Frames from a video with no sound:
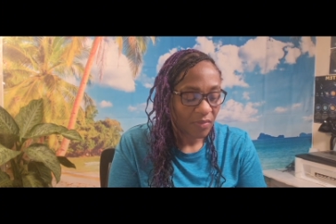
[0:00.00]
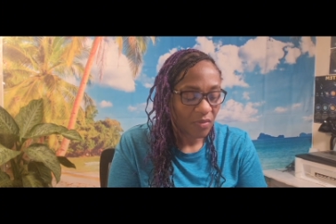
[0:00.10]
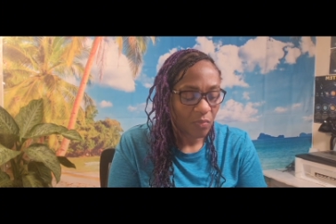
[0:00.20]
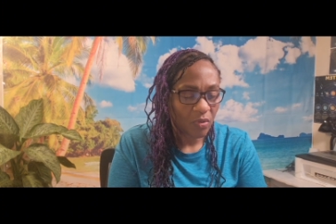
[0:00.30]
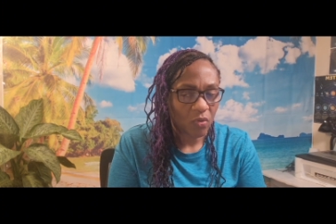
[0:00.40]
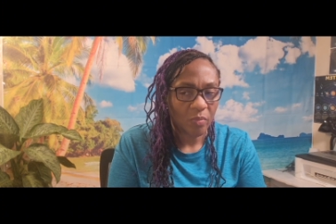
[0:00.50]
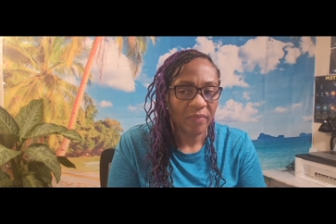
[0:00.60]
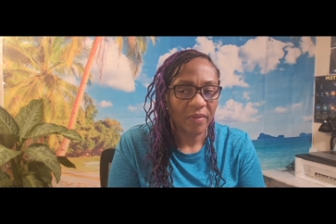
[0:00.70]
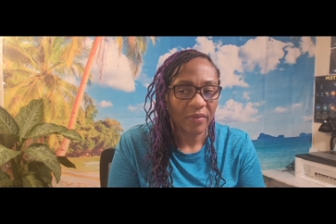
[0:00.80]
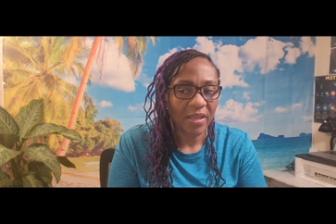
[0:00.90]
Someone could be
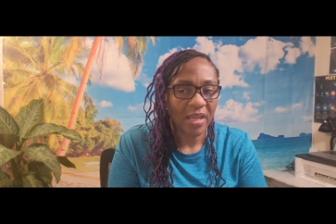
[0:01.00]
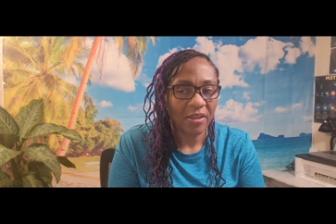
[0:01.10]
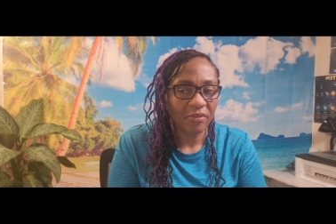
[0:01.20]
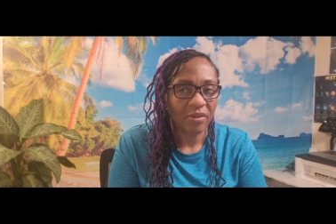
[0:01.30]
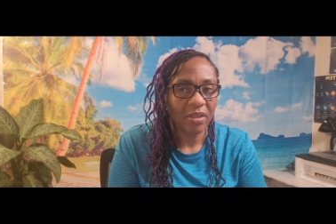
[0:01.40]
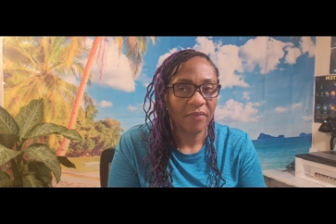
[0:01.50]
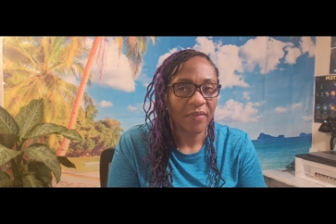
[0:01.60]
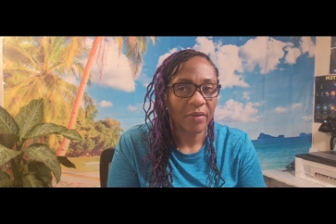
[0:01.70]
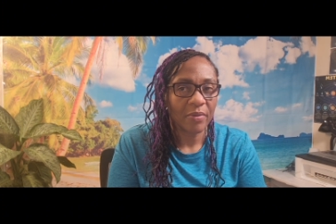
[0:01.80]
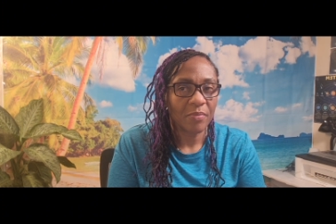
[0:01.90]
very angry,
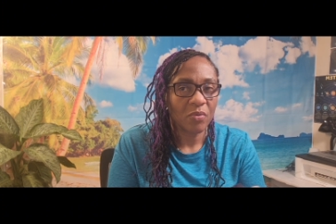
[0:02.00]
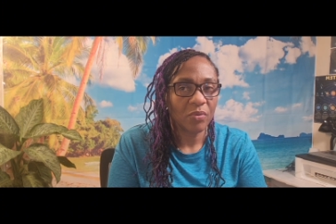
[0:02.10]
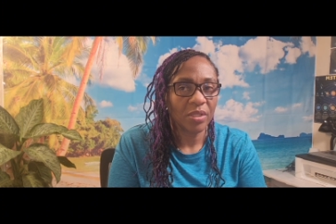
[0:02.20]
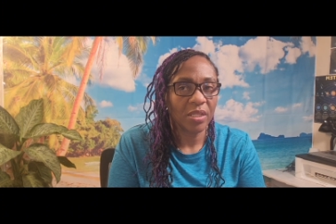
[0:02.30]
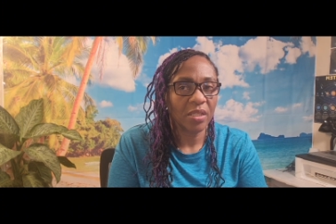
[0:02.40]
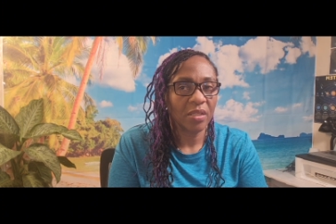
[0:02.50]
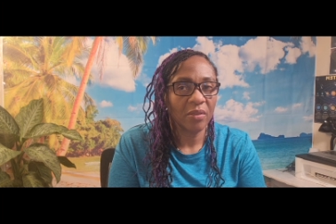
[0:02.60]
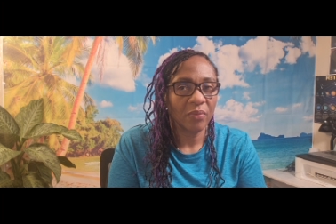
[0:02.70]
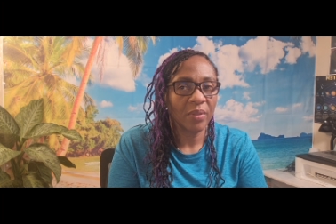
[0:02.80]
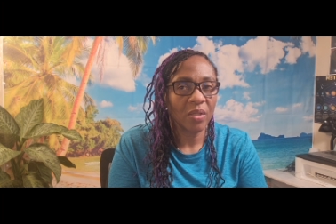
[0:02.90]
very moody
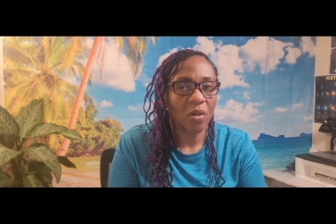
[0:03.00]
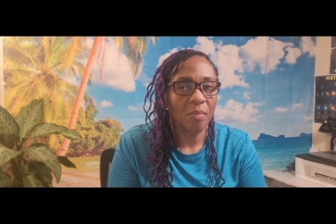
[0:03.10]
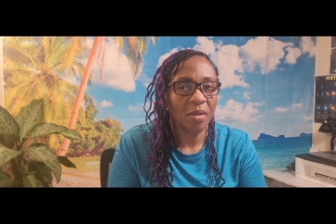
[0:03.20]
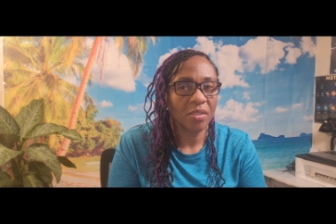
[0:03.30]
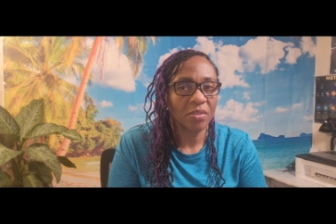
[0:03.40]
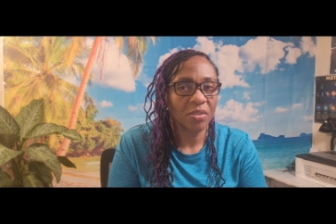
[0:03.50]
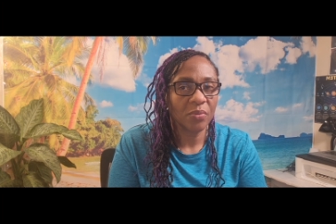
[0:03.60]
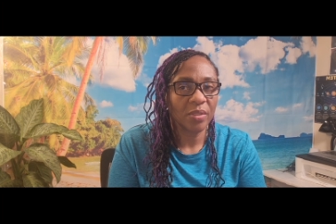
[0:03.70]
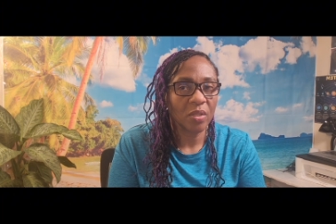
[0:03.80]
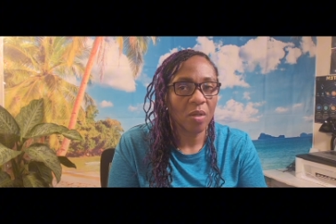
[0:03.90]
when it come on to
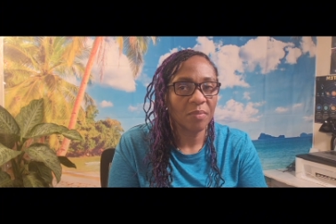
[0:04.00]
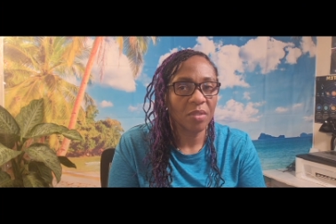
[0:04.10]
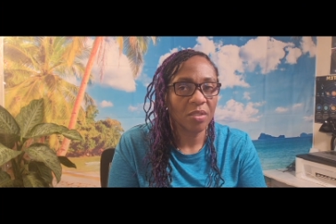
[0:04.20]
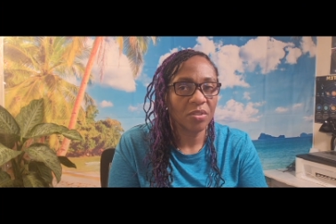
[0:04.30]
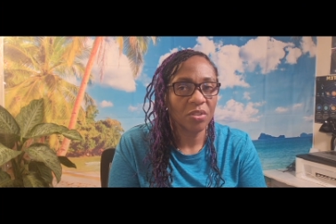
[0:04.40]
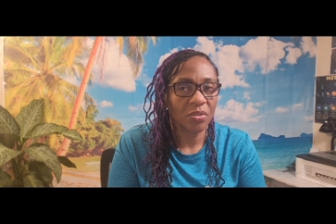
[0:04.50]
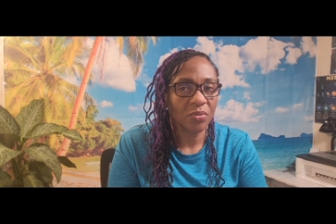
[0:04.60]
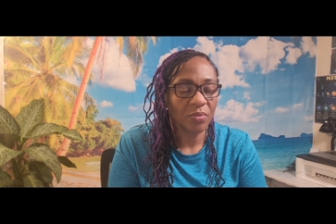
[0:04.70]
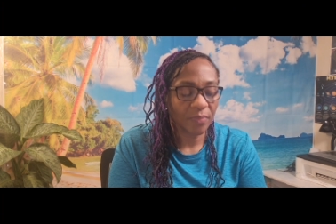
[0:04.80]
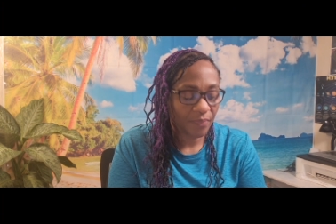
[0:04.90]
you, when it comes on to
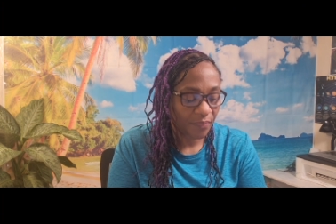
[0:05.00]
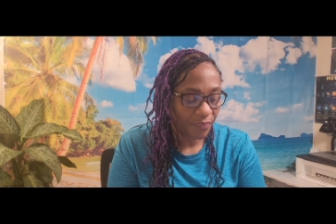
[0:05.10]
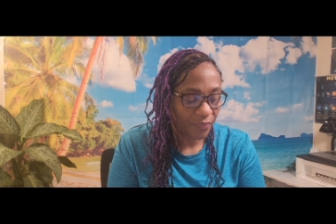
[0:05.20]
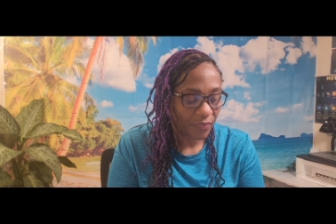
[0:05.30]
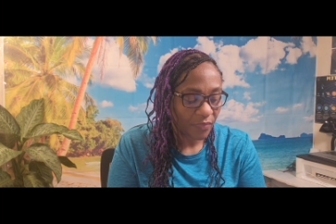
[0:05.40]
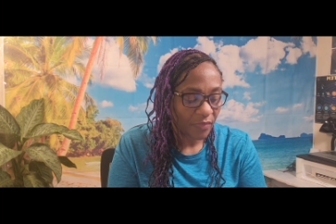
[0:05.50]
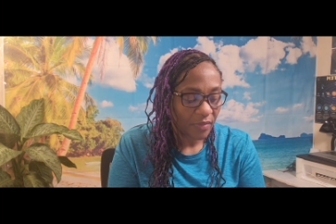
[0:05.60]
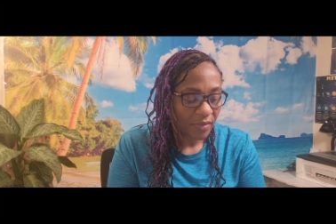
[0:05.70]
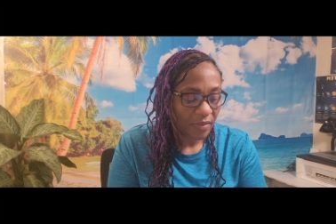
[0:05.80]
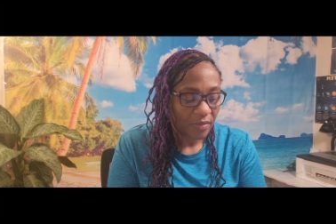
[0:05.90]
you
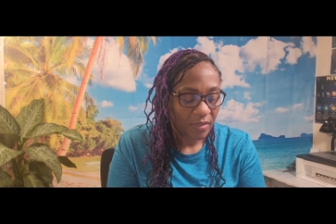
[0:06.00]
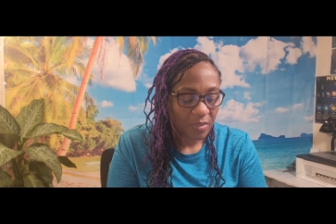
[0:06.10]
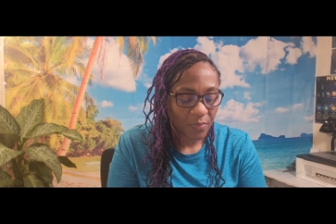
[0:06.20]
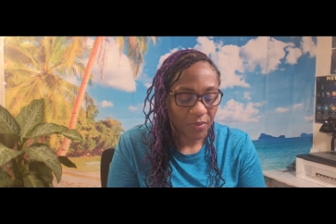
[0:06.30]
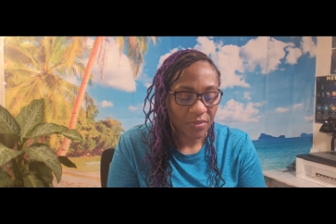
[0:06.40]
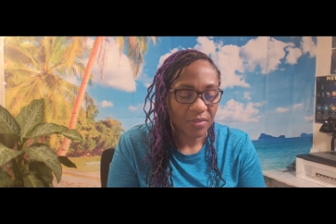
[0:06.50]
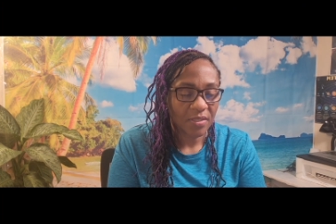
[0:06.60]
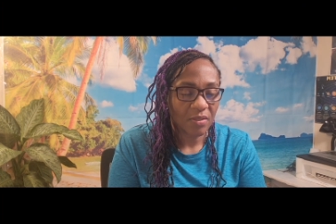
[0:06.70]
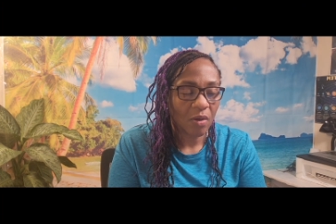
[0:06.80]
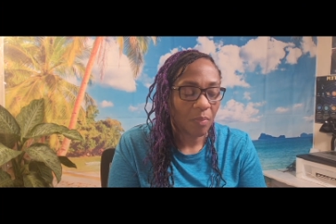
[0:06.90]
this person
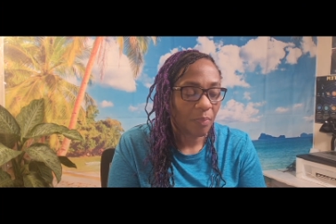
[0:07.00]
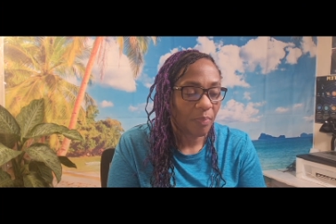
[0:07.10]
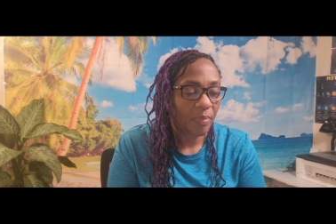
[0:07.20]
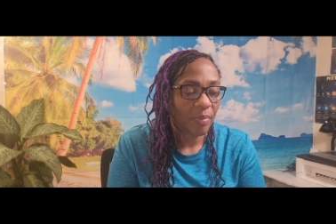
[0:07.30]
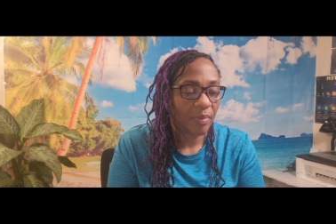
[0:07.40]
is up